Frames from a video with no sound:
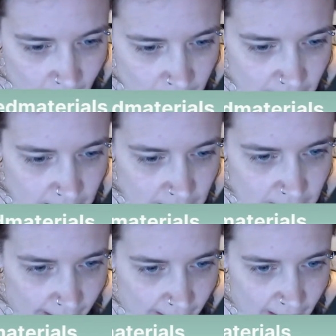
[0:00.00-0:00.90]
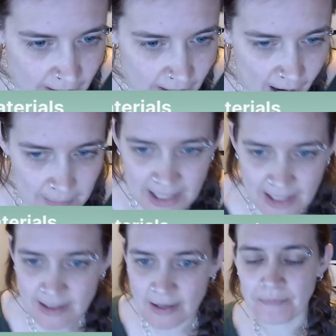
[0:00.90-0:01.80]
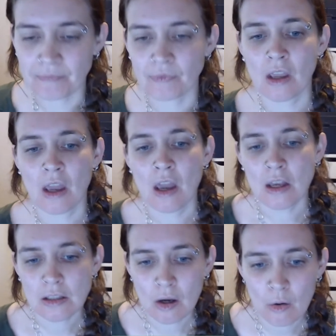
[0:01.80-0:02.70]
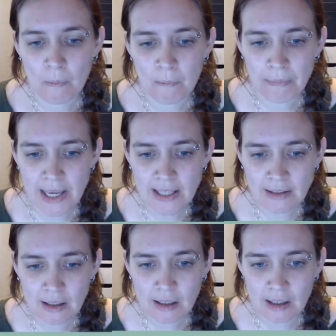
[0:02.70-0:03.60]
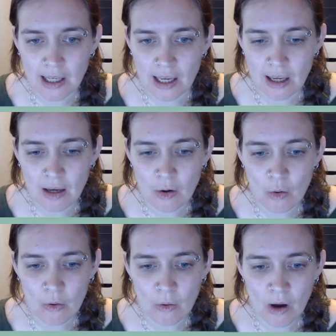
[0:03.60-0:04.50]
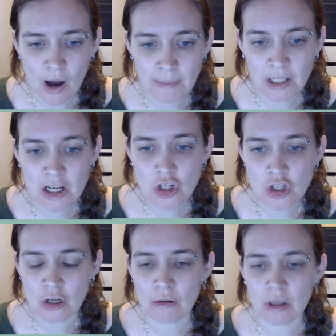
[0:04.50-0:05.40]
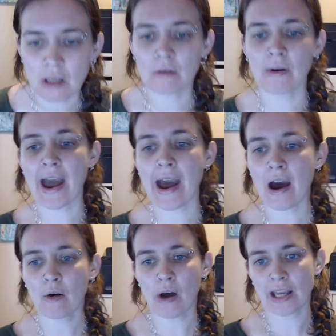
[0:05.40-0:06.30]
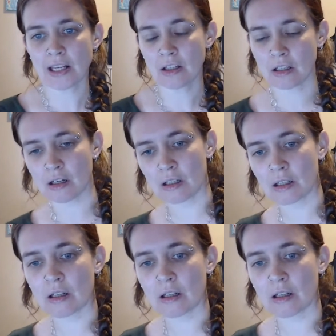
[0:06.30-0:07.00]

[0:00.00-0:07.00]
just checking the comments. So basically, I'm going to show you how I took